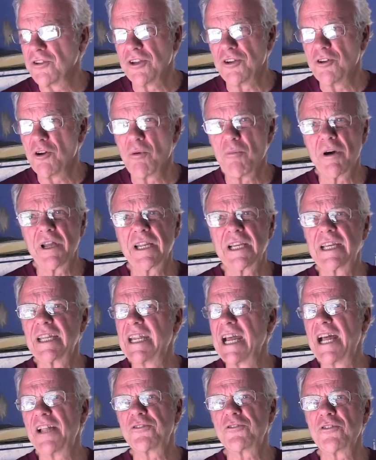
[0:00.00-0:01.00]
And nobody could
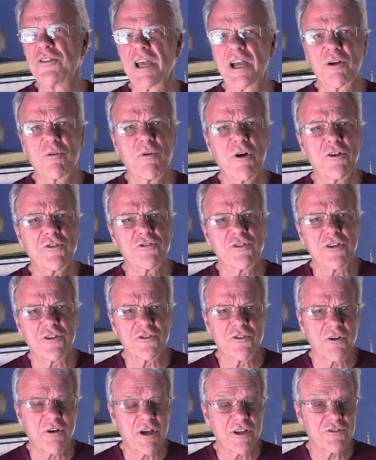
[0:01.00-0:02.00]
answer that question.
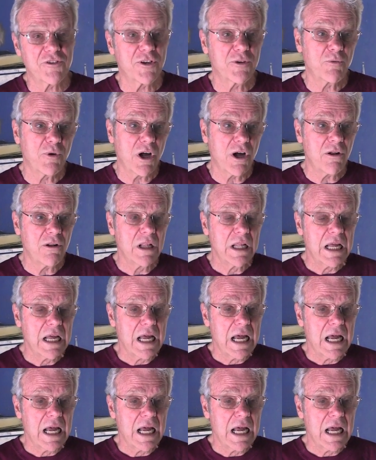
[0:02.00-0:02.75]
So I said, well,